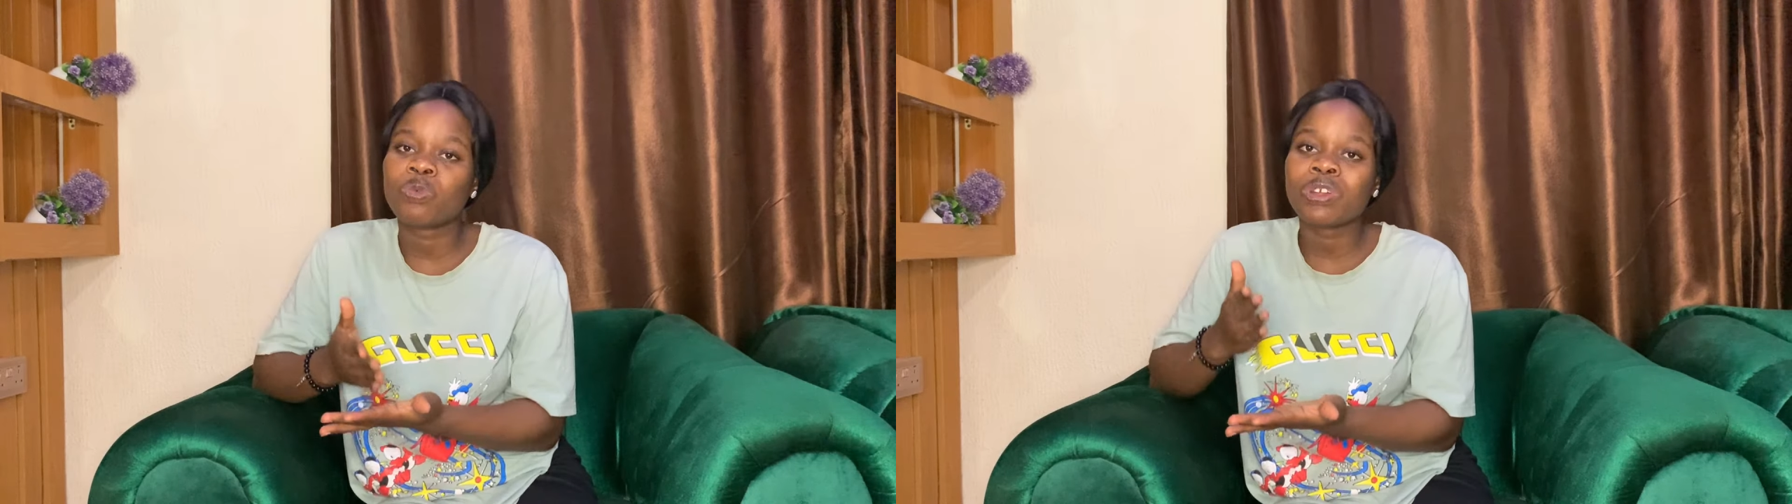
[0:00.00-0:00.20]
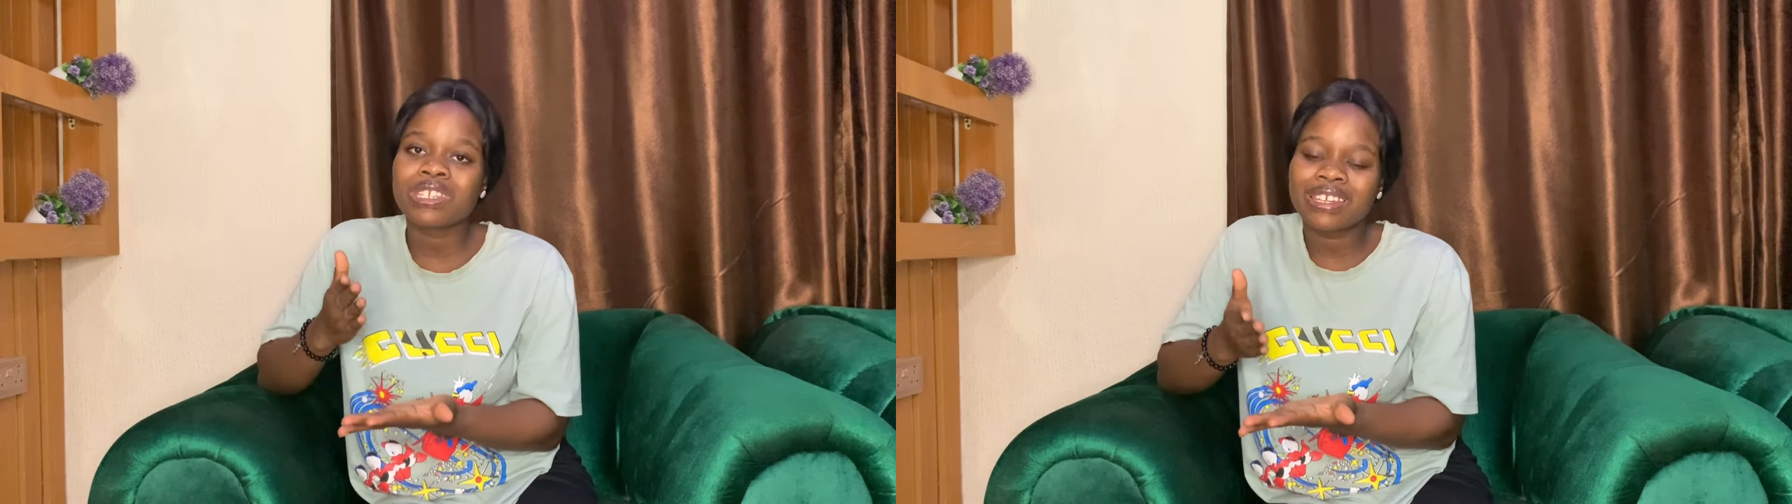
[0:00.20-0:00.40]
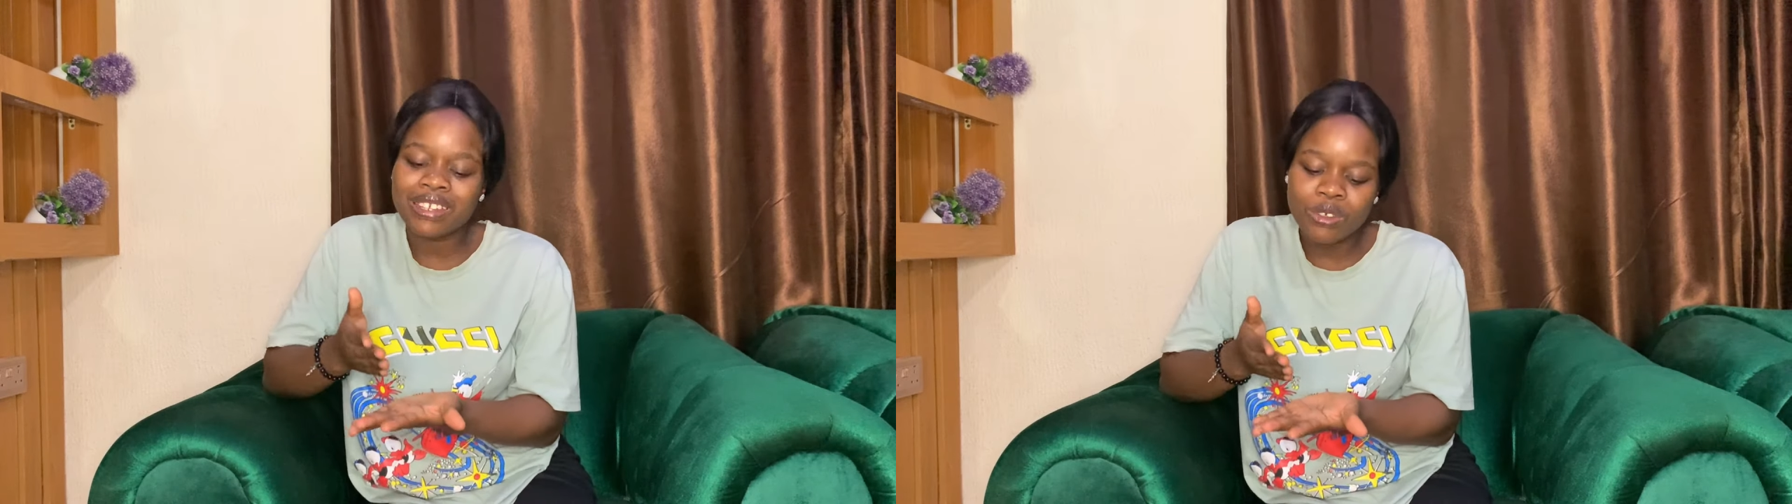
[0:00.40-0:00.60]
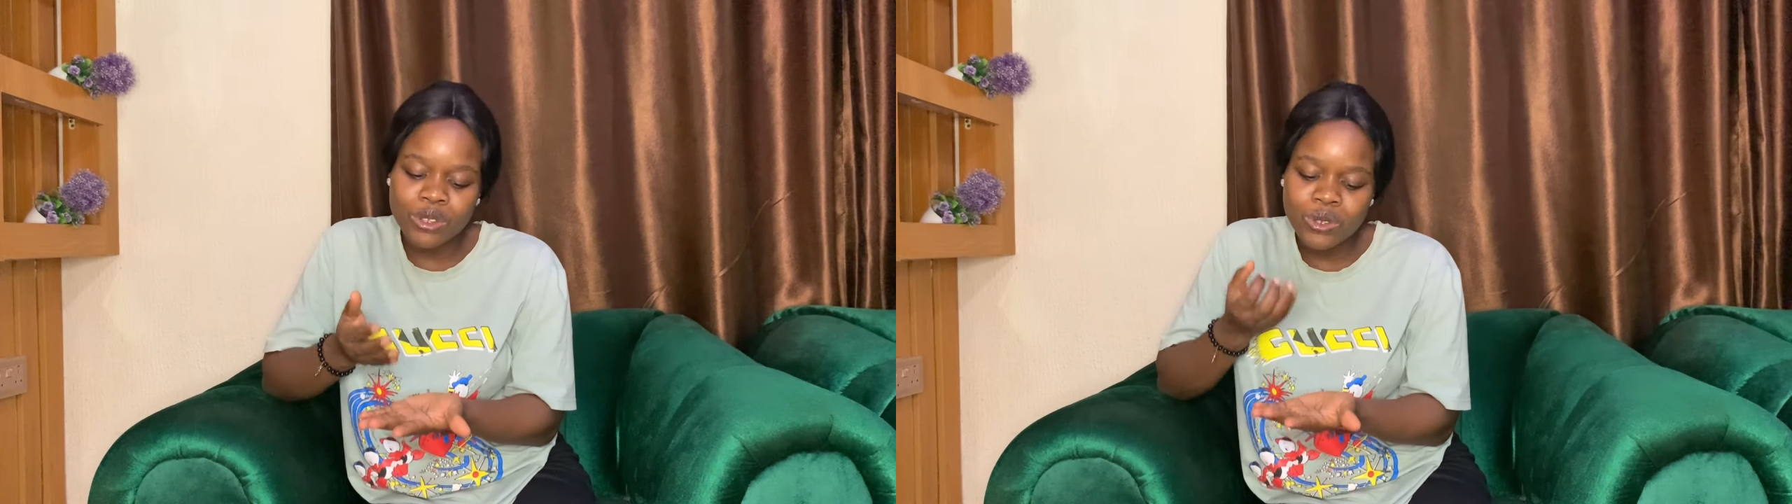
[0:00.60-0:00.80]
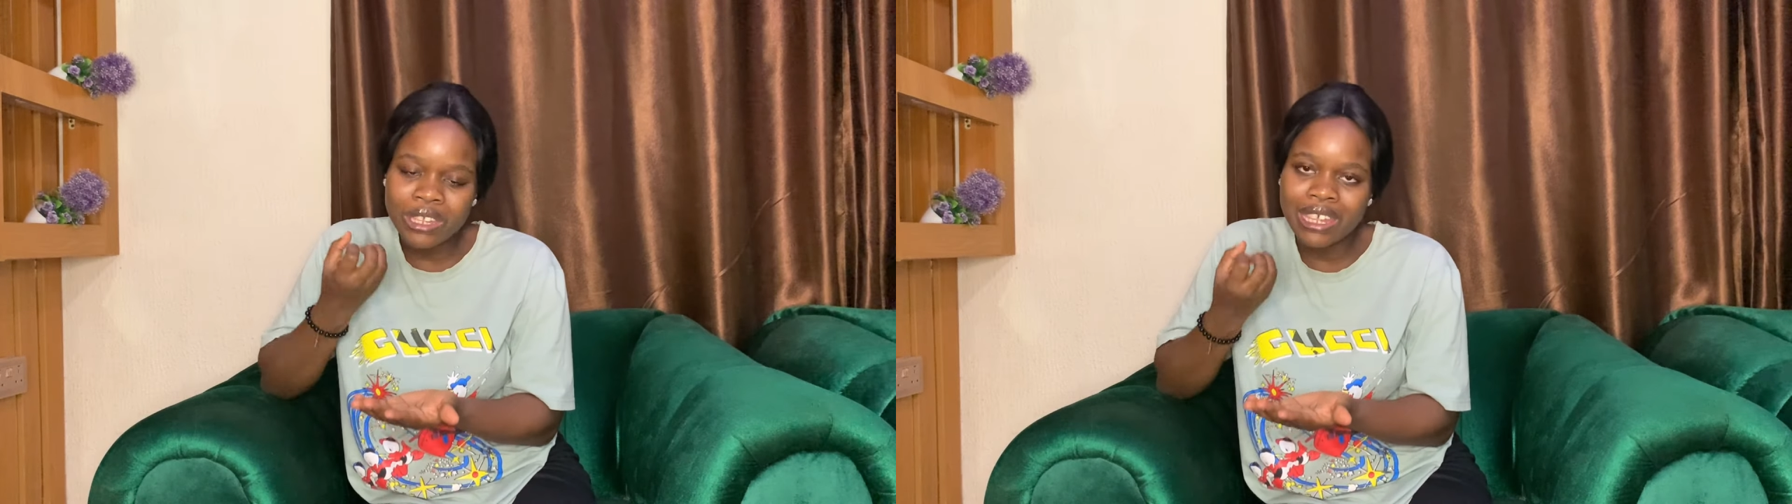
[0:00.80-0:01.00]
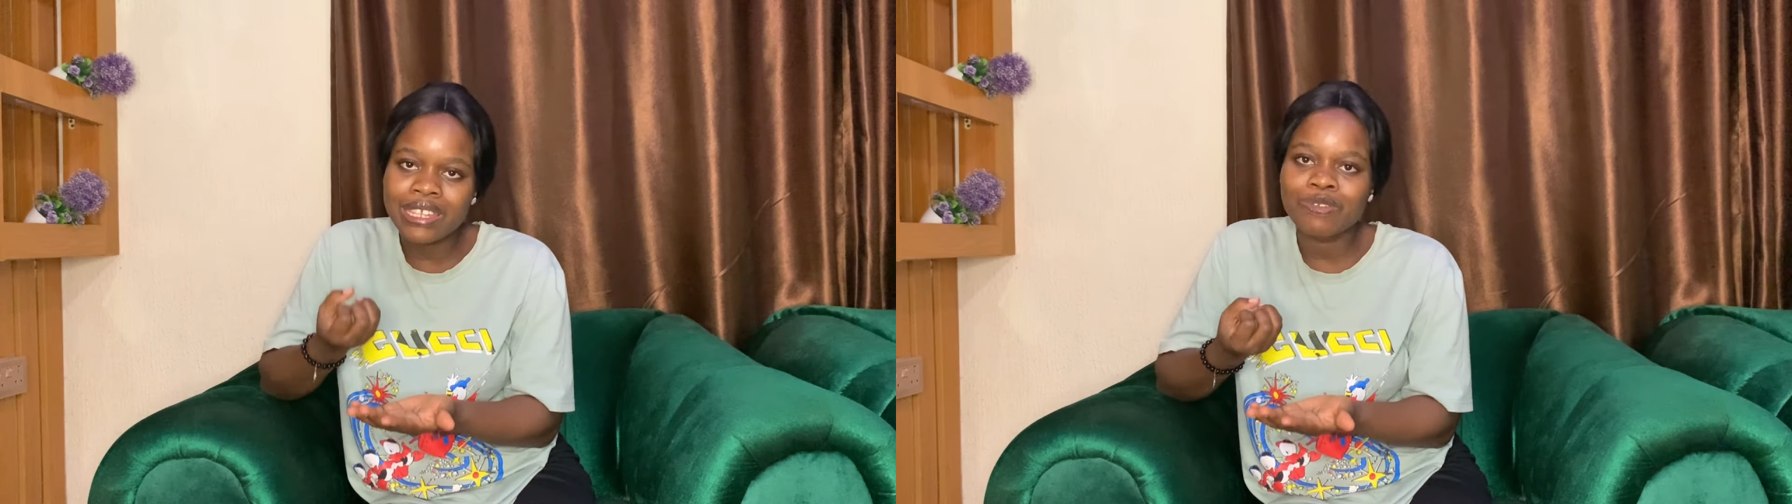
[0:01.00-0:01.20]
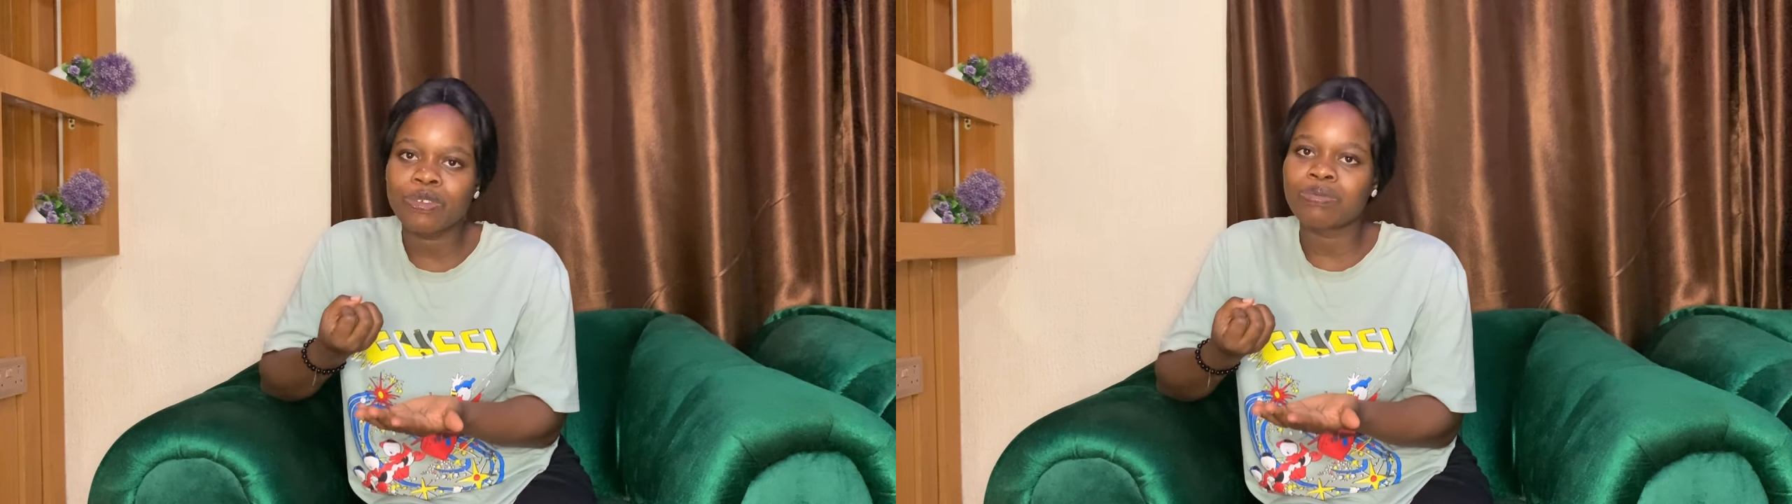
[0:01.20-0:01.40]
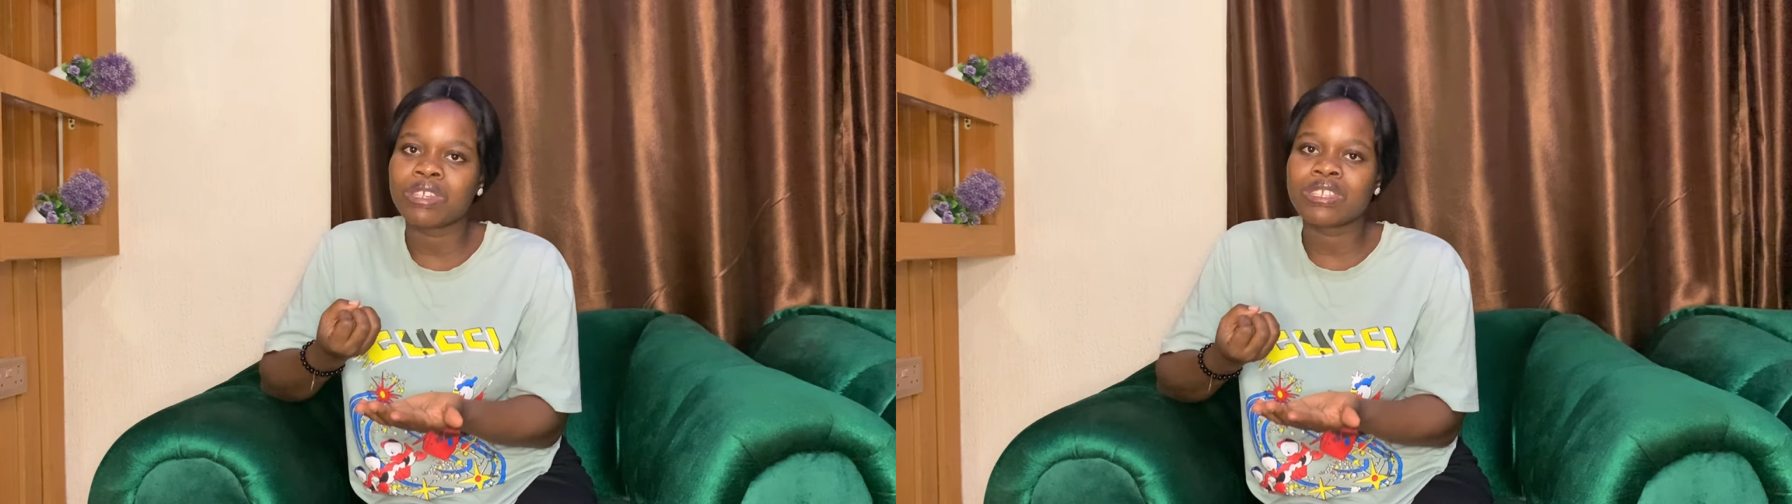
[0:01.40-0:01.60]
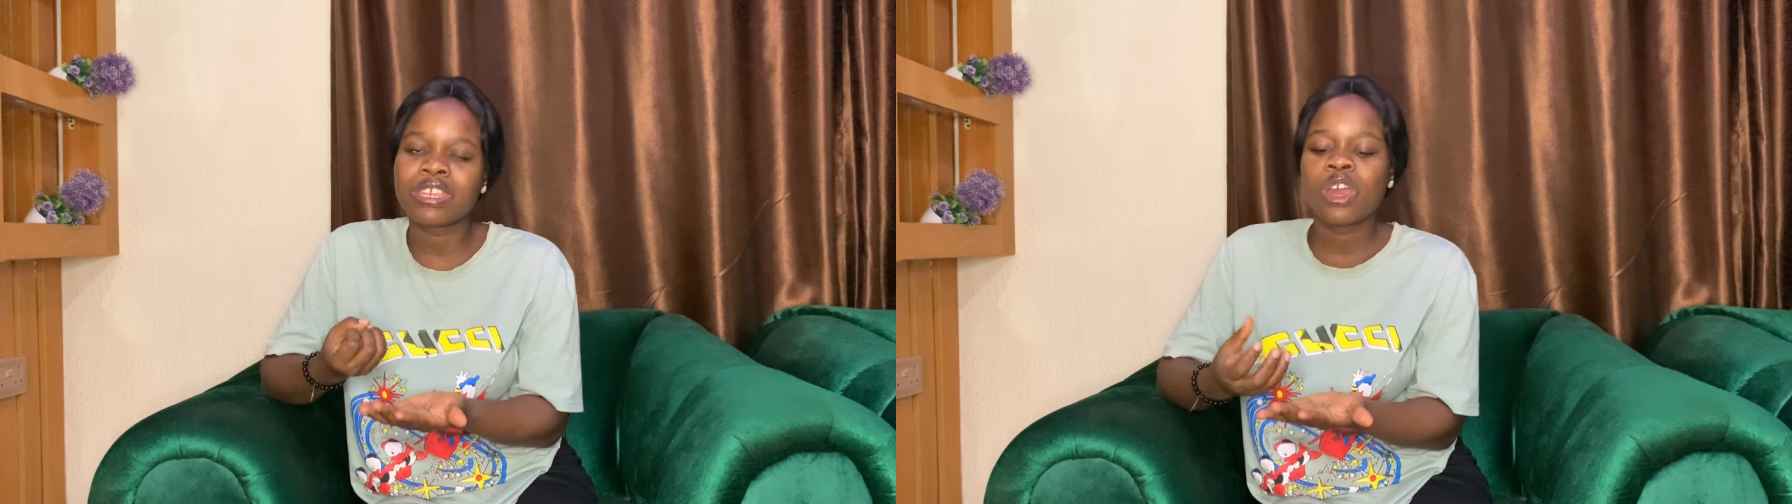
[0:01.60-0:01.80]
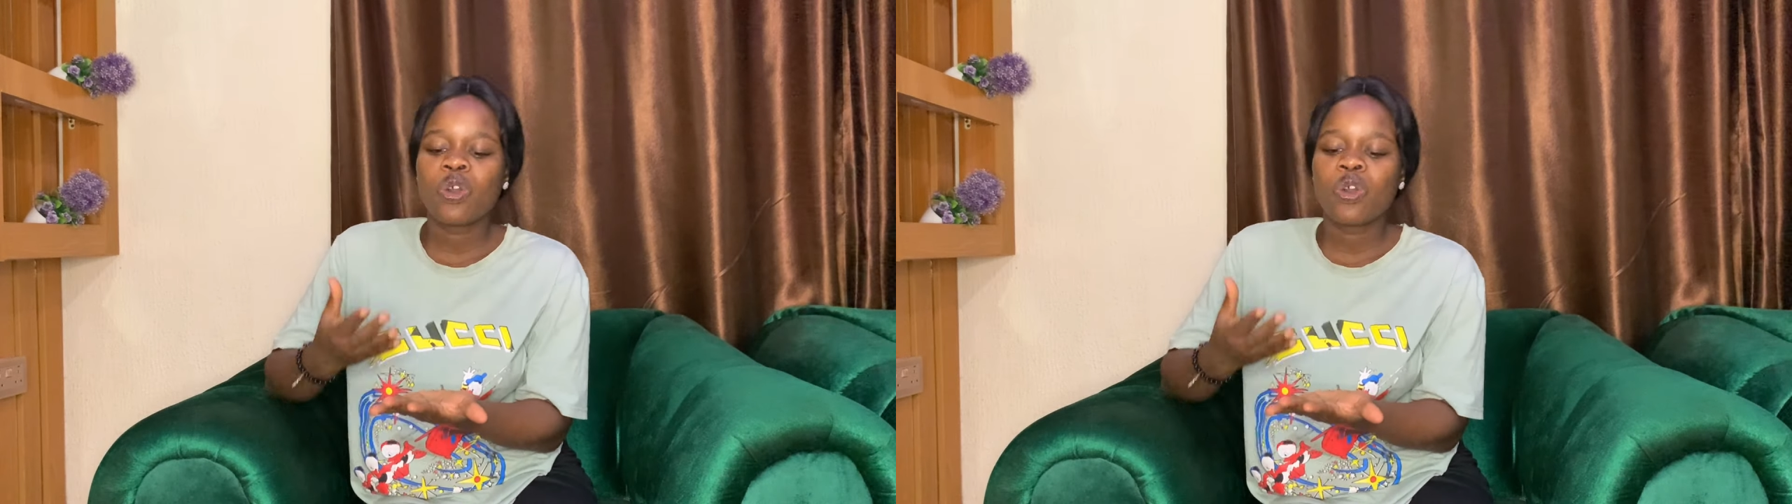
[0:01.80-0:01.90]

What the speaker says: what are they going to get from it?